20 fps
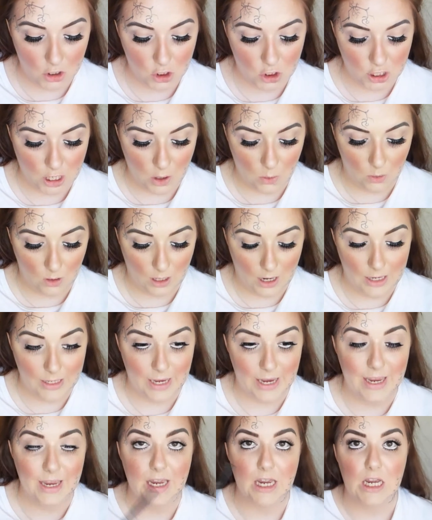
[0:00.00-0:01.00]
gel liner
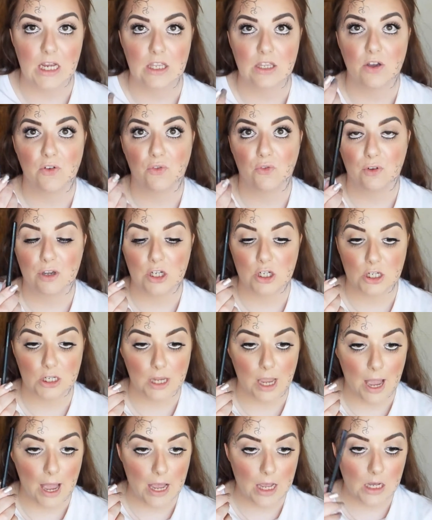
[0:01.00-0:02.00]
in
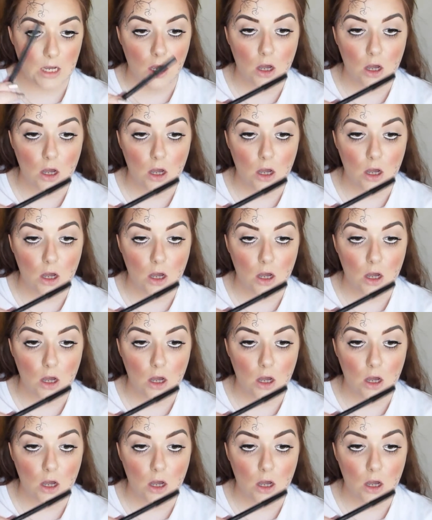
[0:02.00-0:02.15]
fishnet.